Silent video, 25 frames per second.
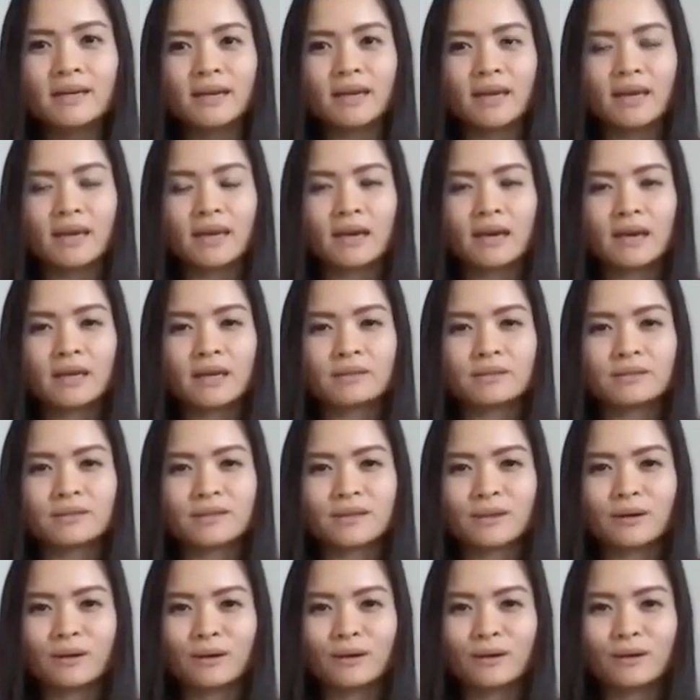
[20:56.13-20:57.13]
And
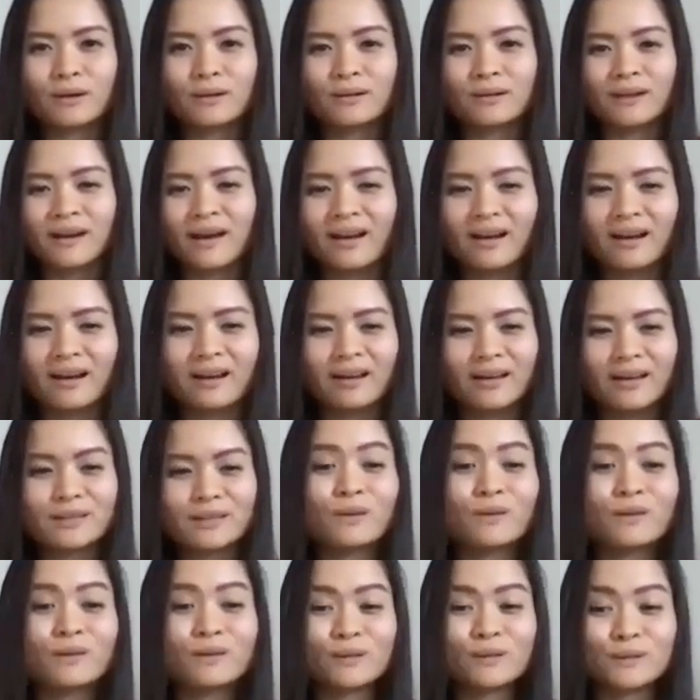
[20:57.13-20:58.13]
so
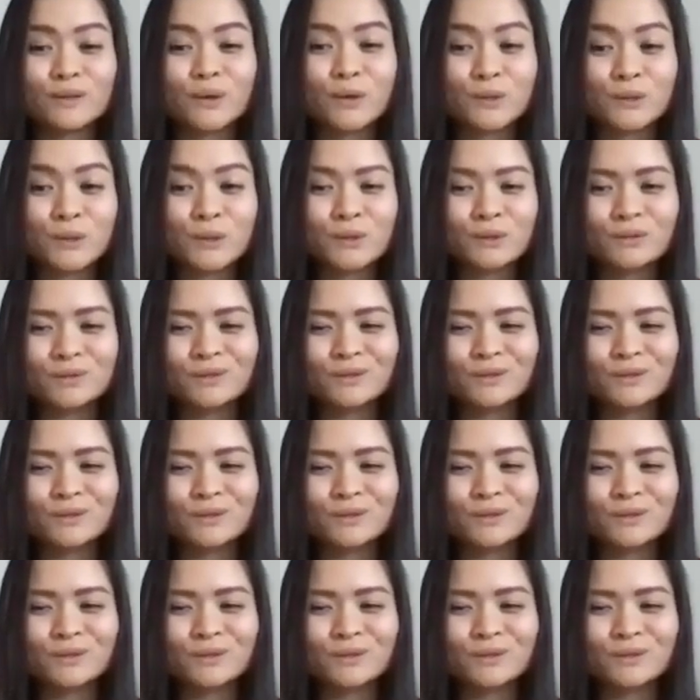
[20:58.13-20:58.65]
so it's cool.